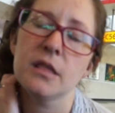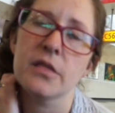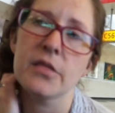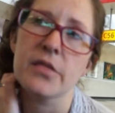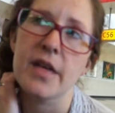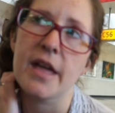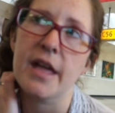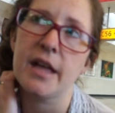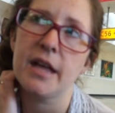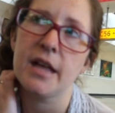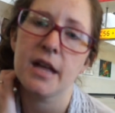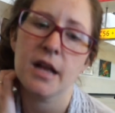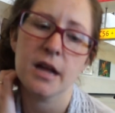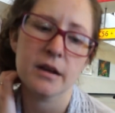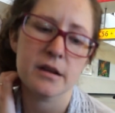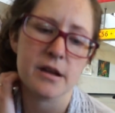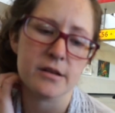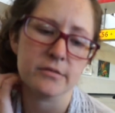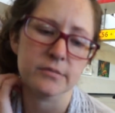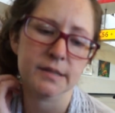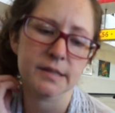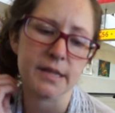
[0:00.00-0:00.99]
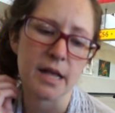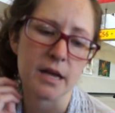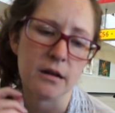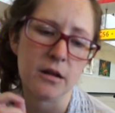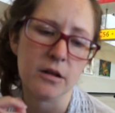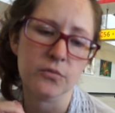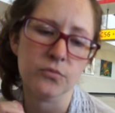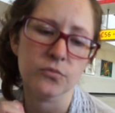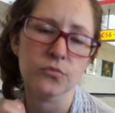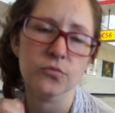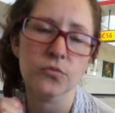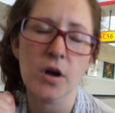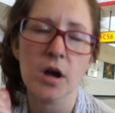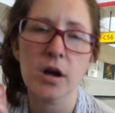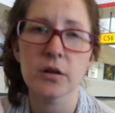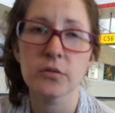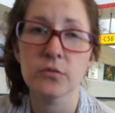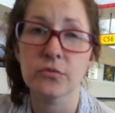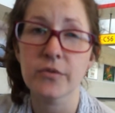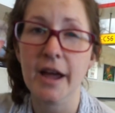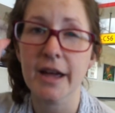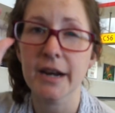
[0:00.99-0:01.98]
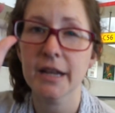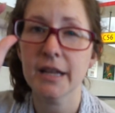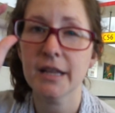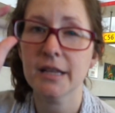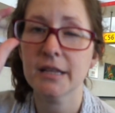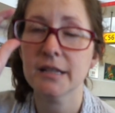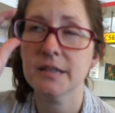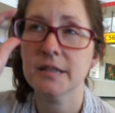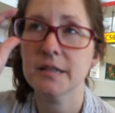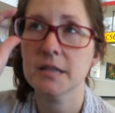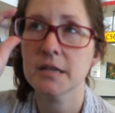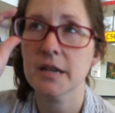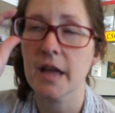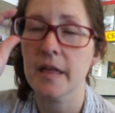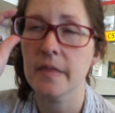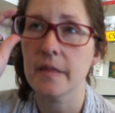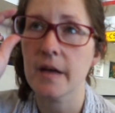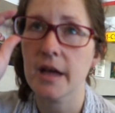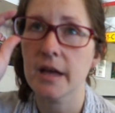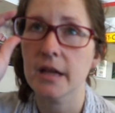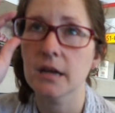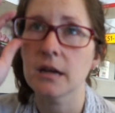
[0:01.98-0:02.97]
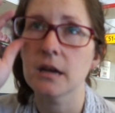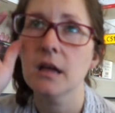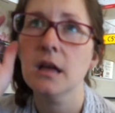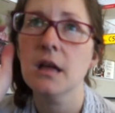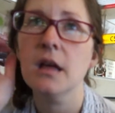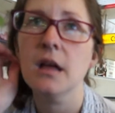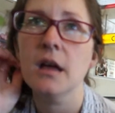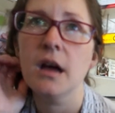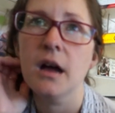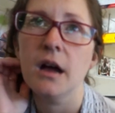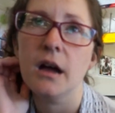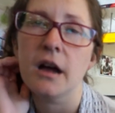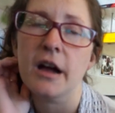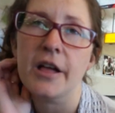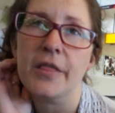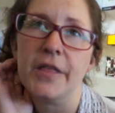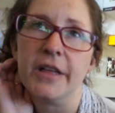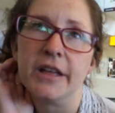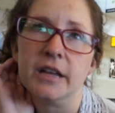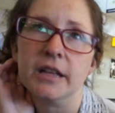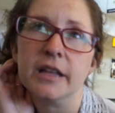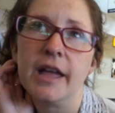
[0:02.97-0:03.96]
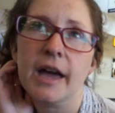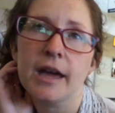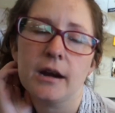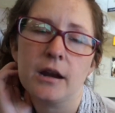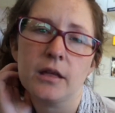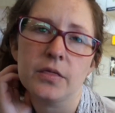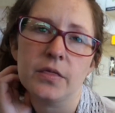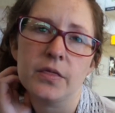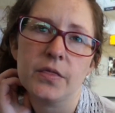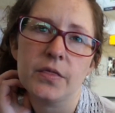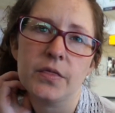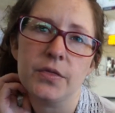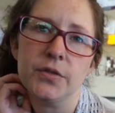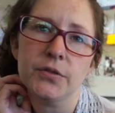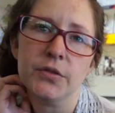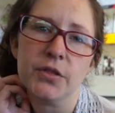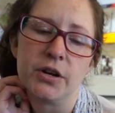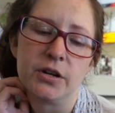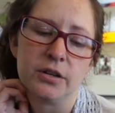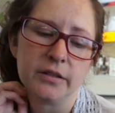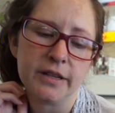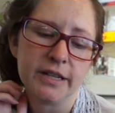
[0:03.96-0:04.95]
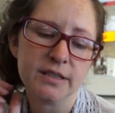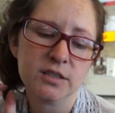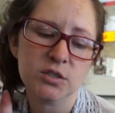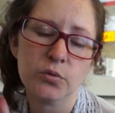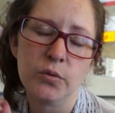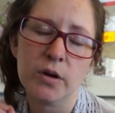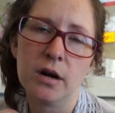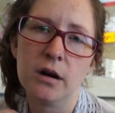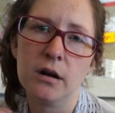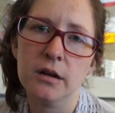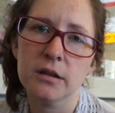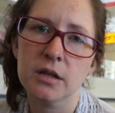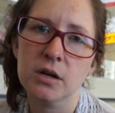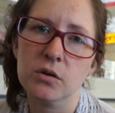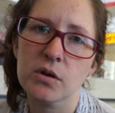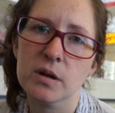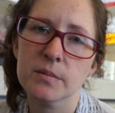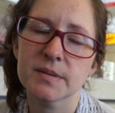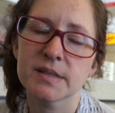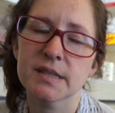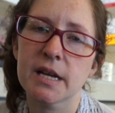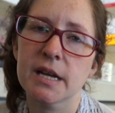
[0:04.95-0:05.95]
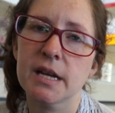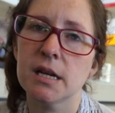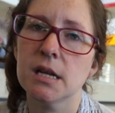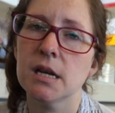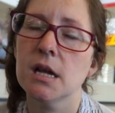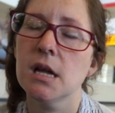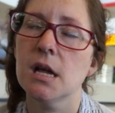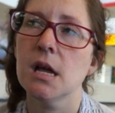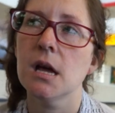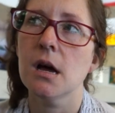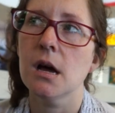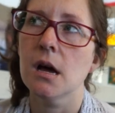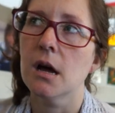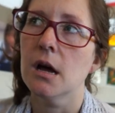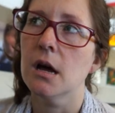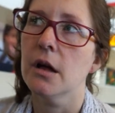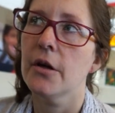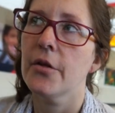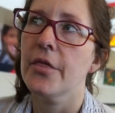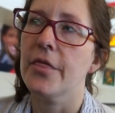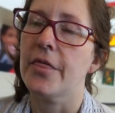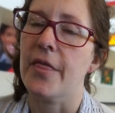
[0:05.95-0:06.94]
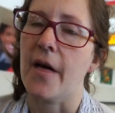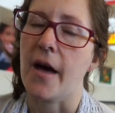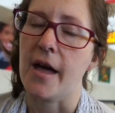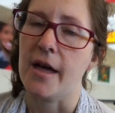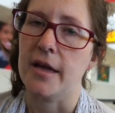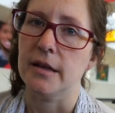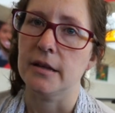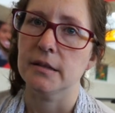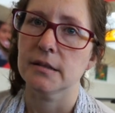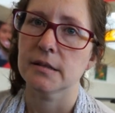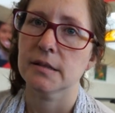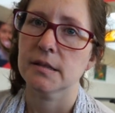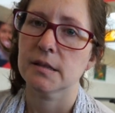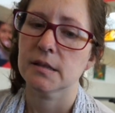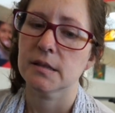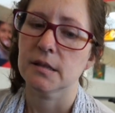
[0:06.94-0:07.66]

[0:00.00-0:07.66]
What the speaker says: They announced that on Reddit, and then I think again on their like Twitter and their website, that